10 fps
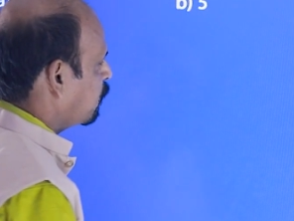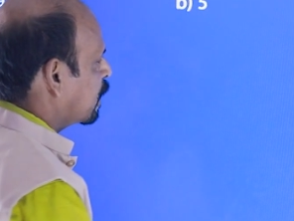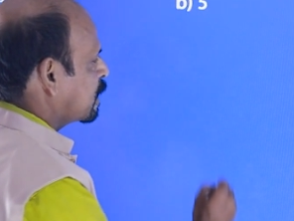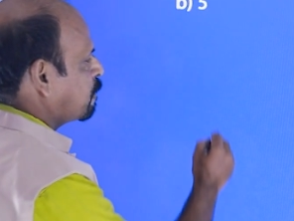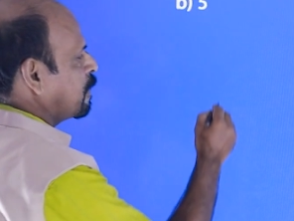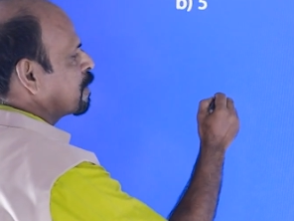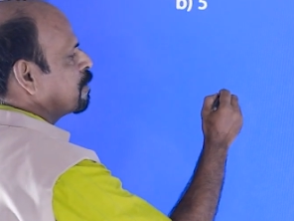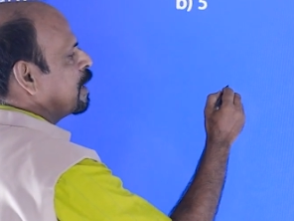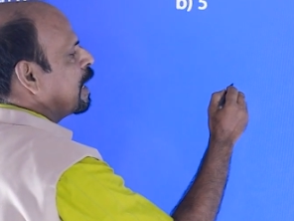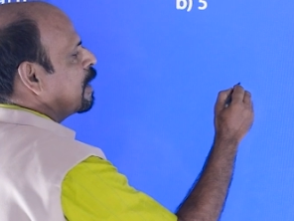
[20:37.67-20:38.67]
we get the
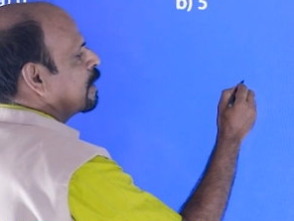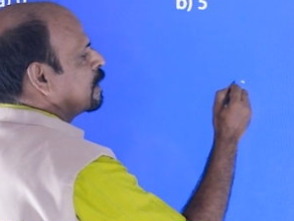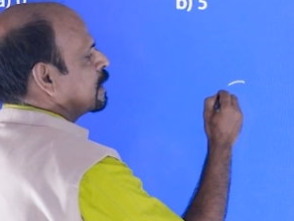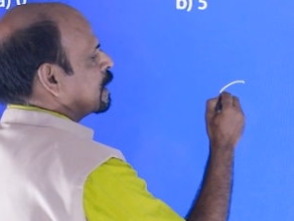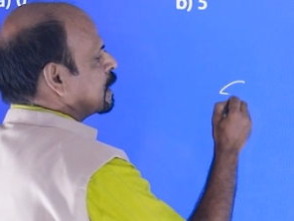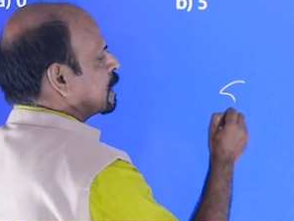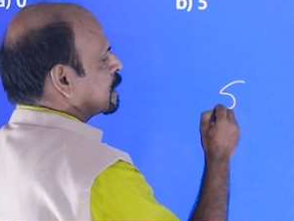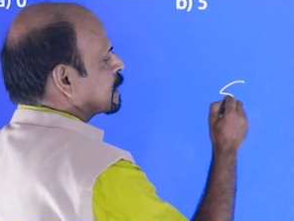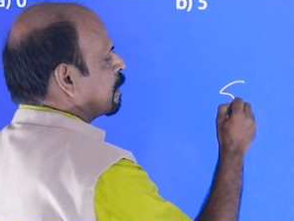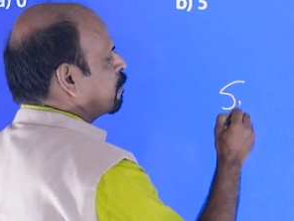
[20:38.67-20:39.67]
formula,
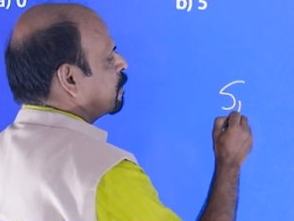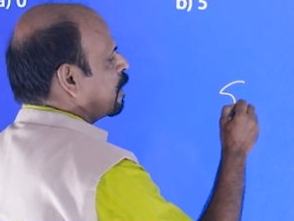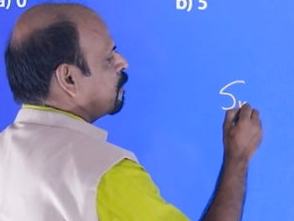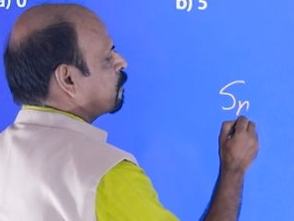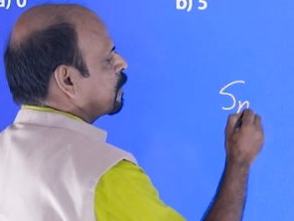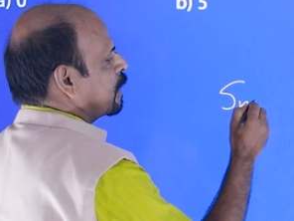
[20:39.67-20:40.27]
sum of